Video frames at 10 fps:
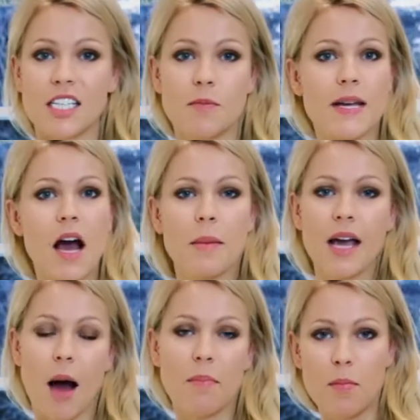seems to be
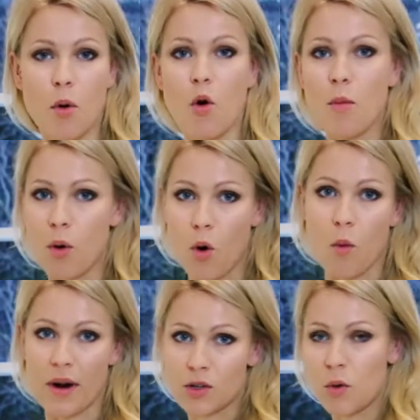coming up more and
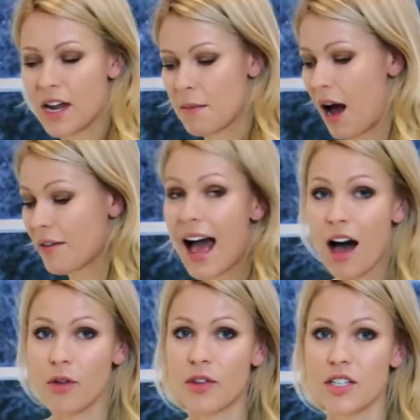more when talking about
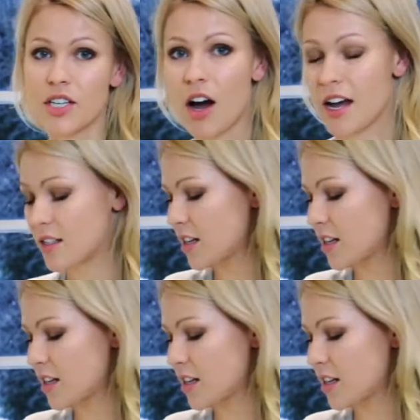health and diet.